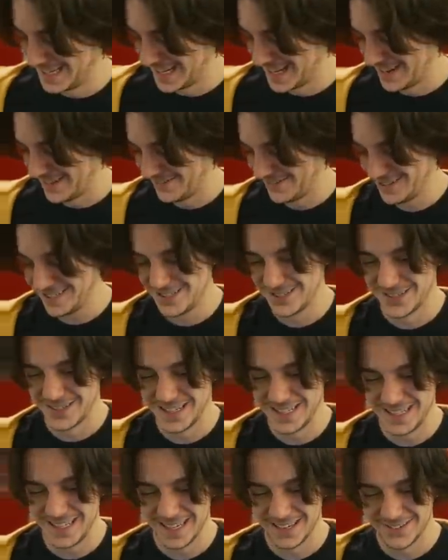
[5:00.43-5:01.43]
every 20
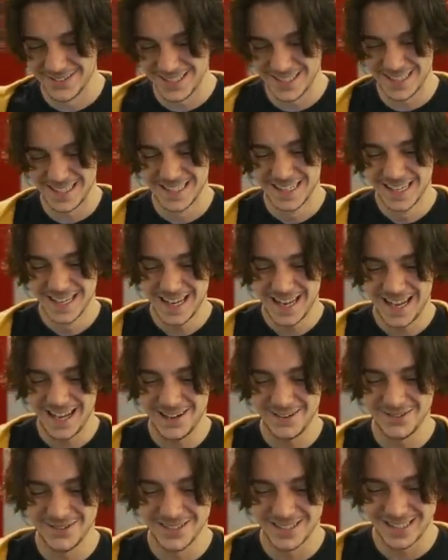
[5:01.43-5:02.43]
gifted, I
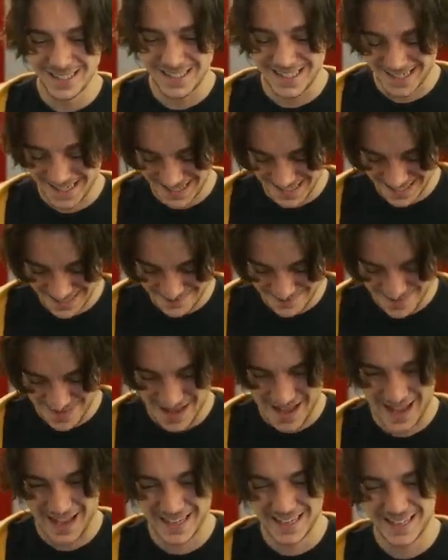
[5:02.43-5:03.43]
will cut a
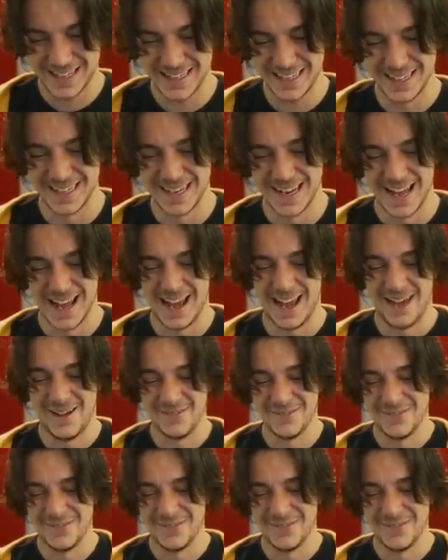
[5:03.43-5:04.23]
pack in half.